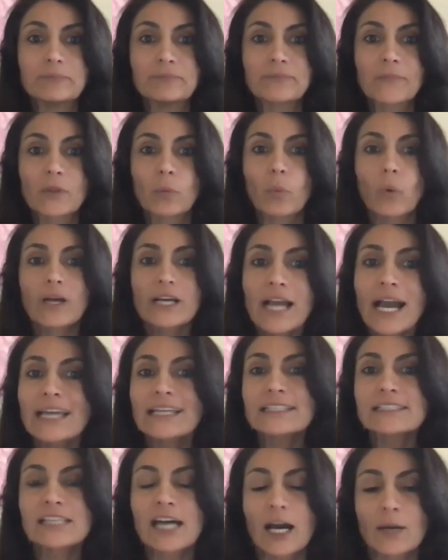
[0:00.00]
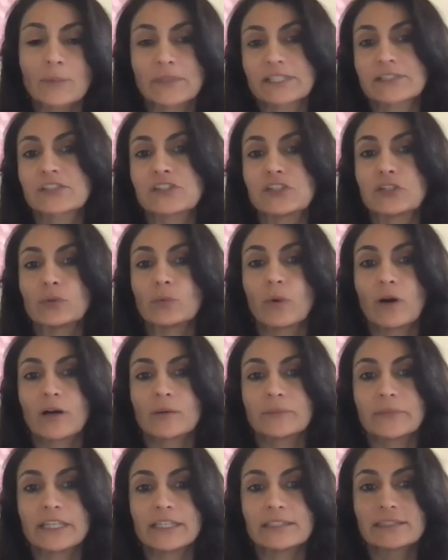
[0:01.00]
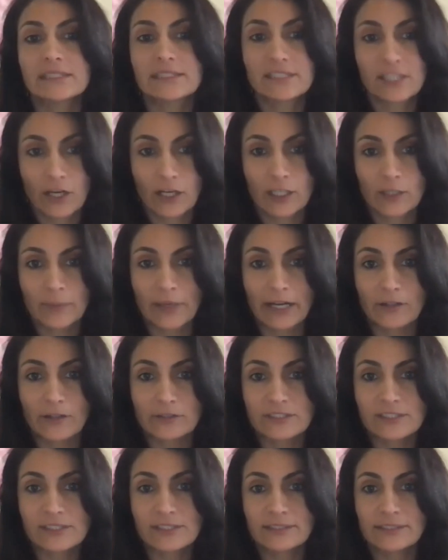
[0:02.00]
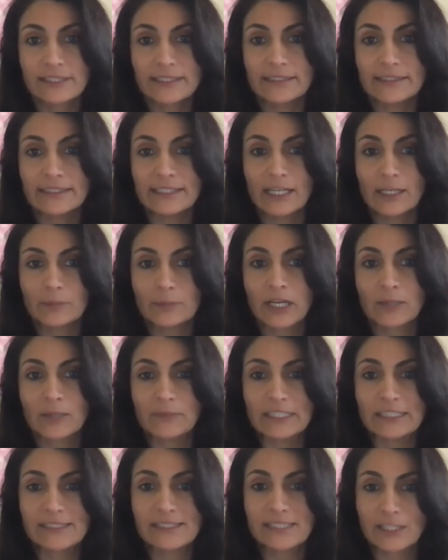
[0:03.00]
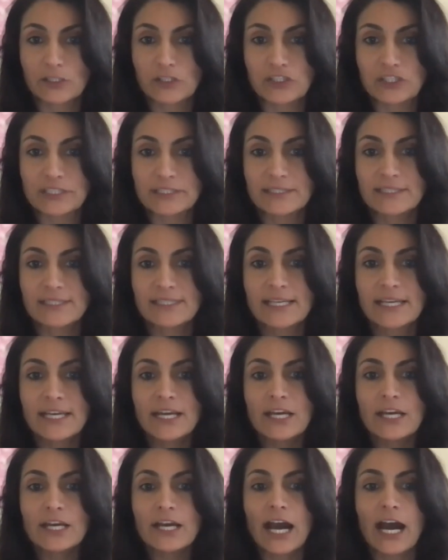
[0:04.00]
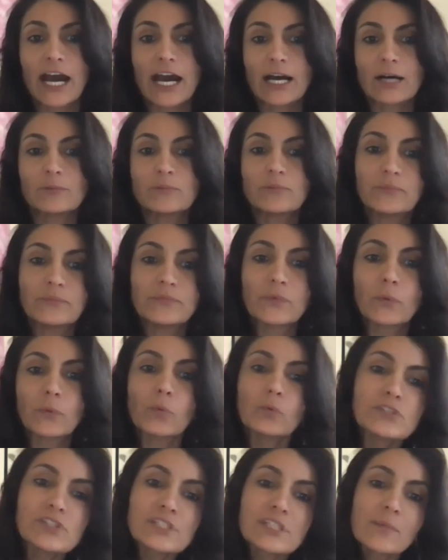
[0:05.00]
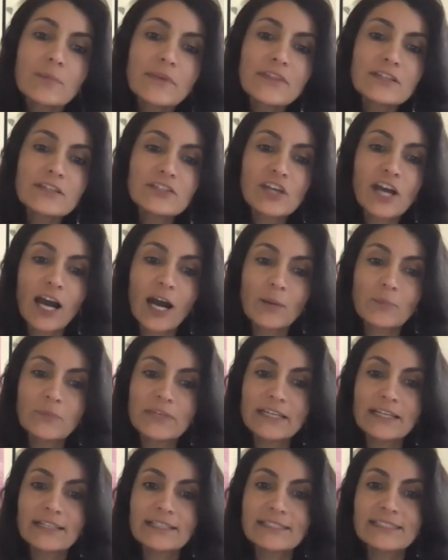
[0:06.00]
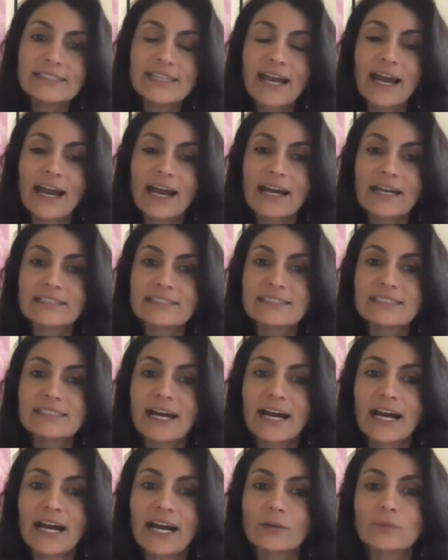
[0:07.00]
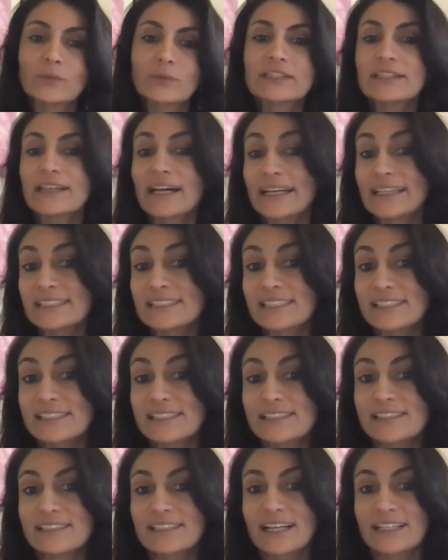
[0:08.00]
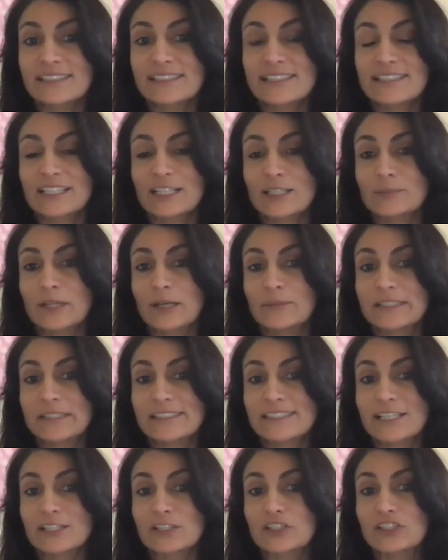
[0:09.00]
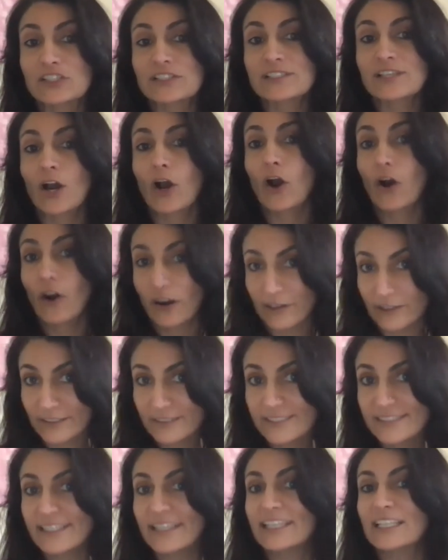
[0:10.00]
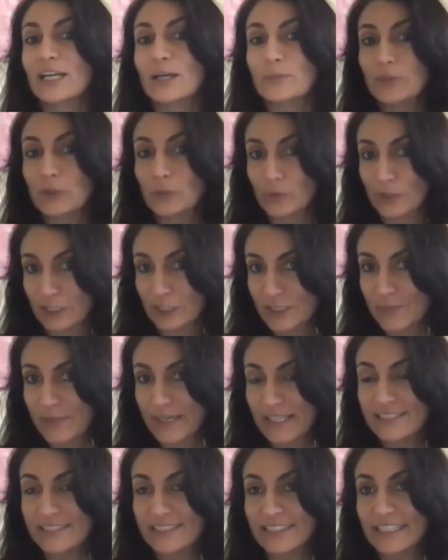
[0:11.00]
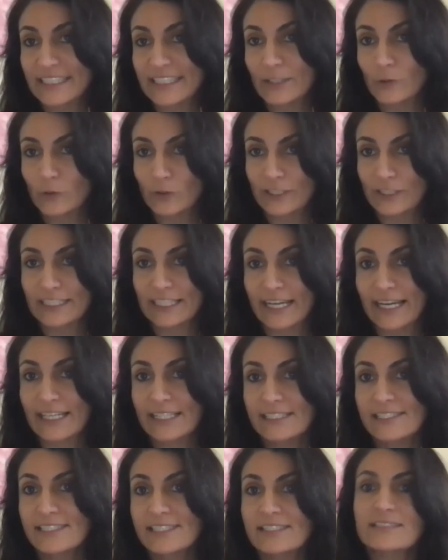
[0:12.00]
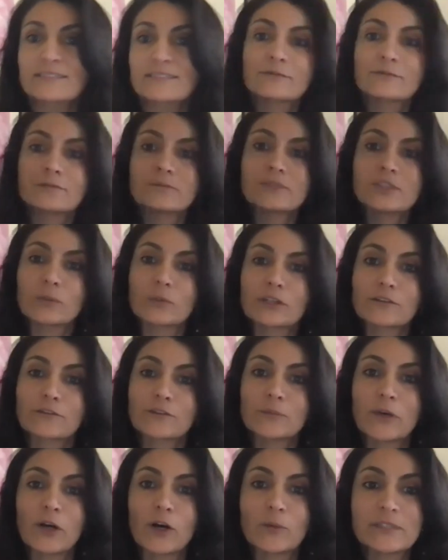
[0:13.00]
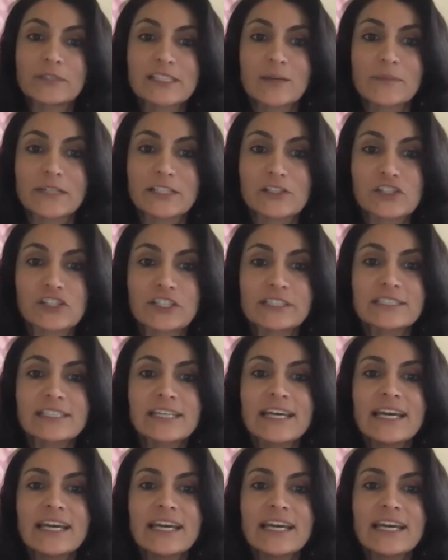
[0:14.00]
what kind of topics do you want me to talk about in the upcoming sessions? Some of the topics that I would like to discuss in the upcoming sessions are setting up your workspace and getting organized to work from home, as I mentioned.